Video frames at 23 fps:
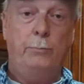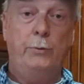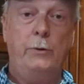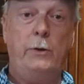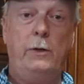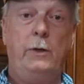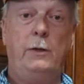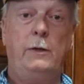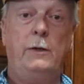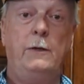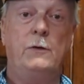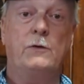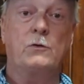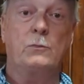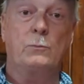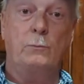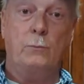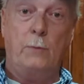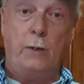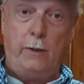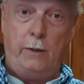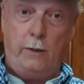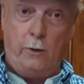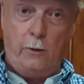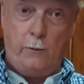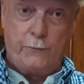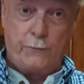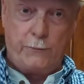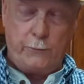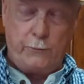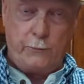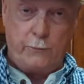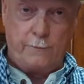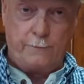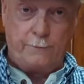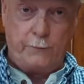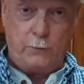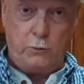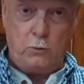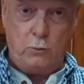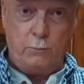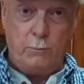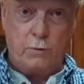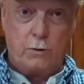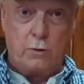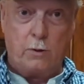but it's healthier
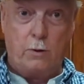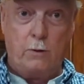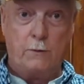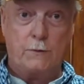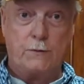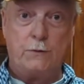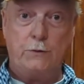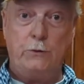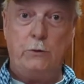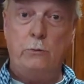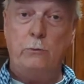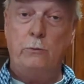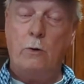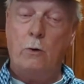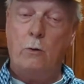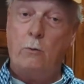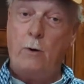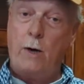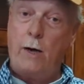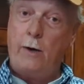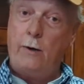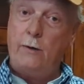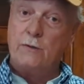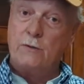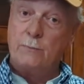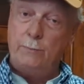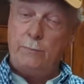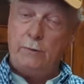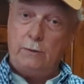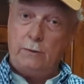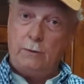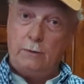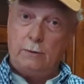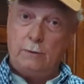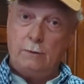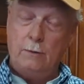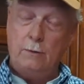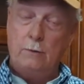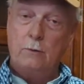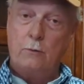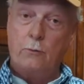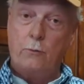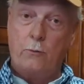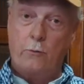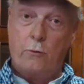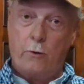food because you know how it's being
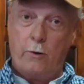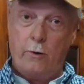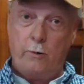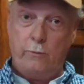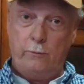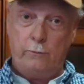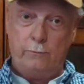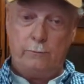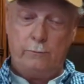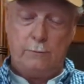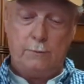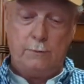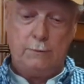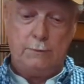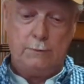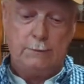grown.